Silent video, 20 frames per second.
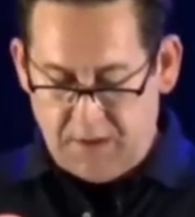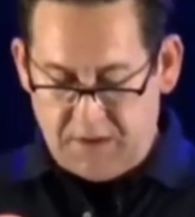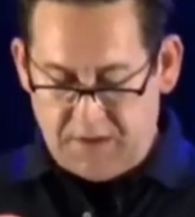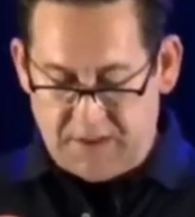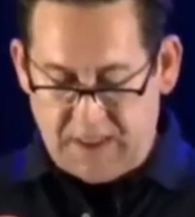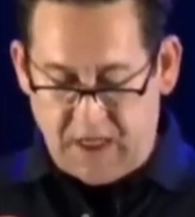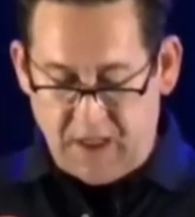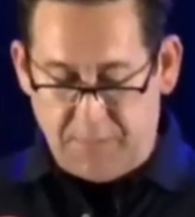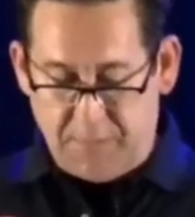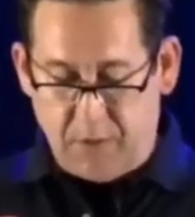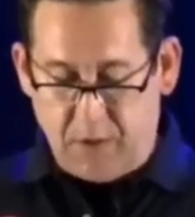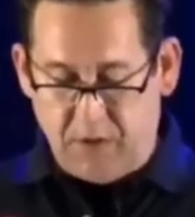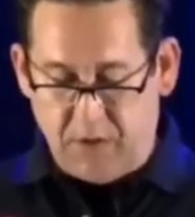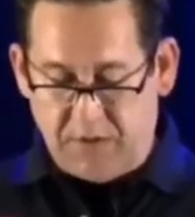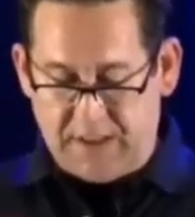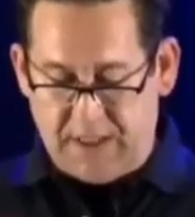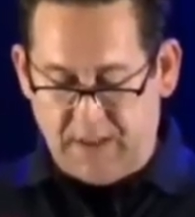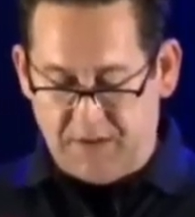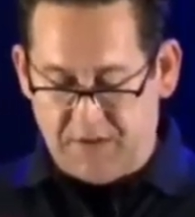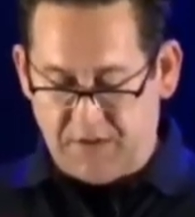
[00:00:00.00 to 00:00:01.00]
South Pole
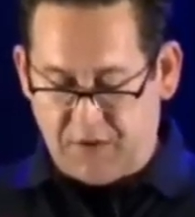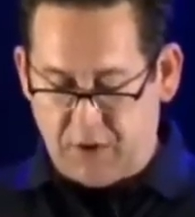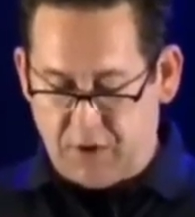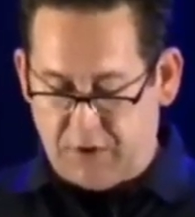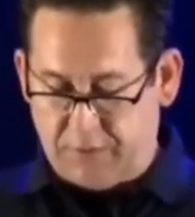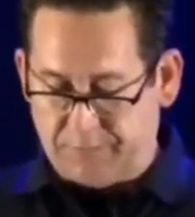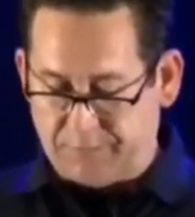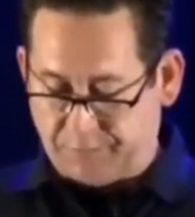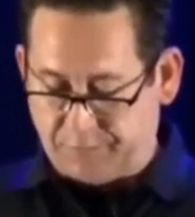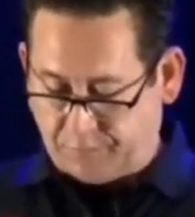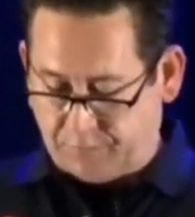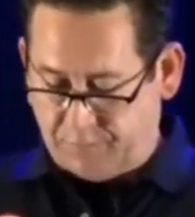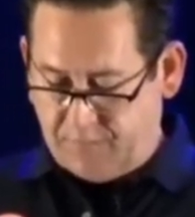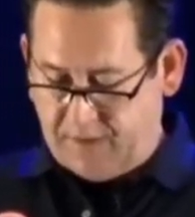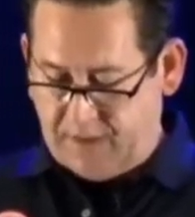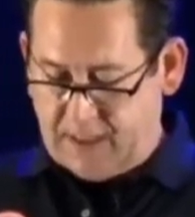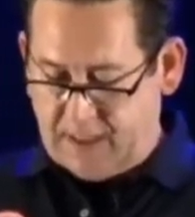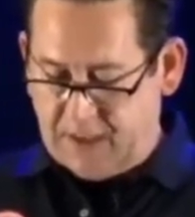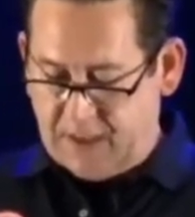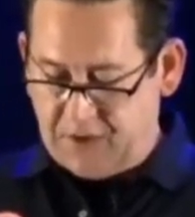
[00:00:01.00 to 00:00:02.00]
Telescope,
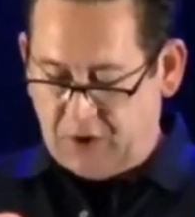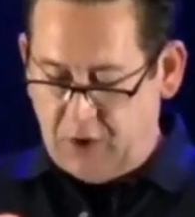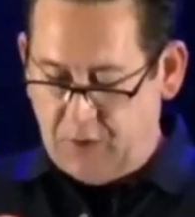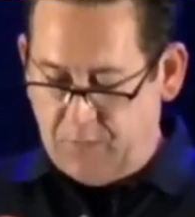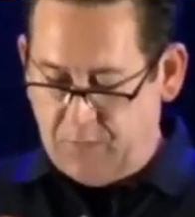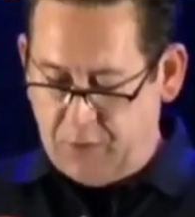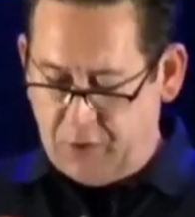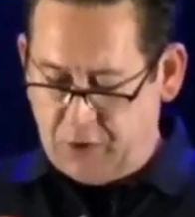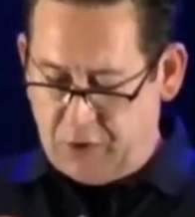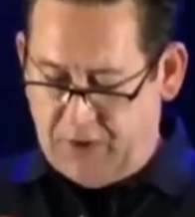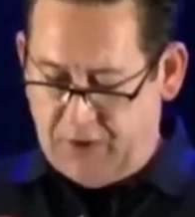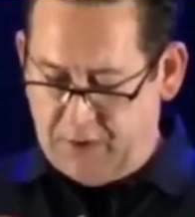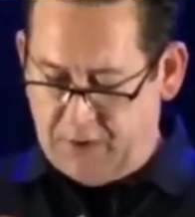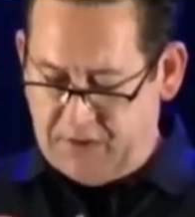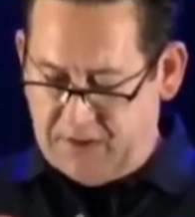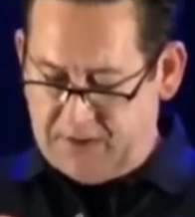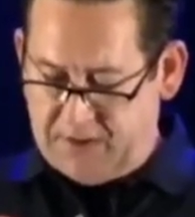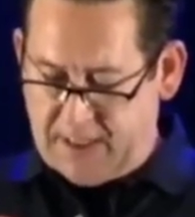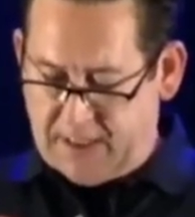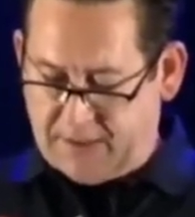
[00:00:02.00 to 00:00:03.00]
the Ice Cube Neutrino
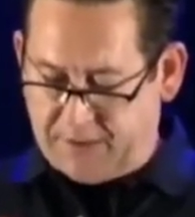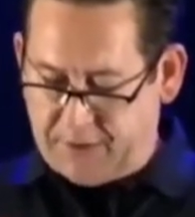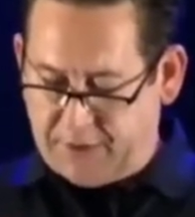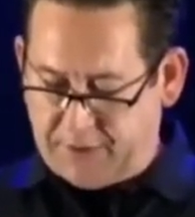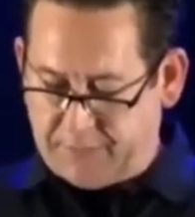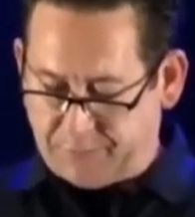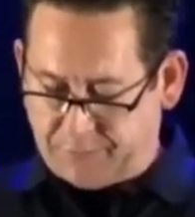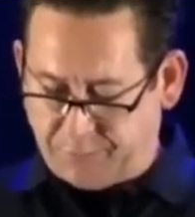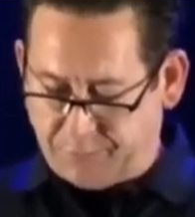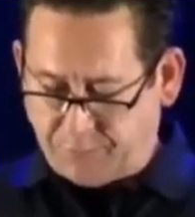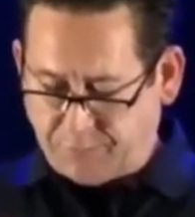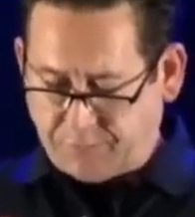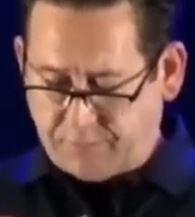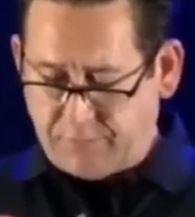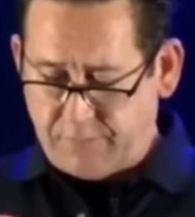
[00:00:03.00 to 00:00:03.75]
Detector,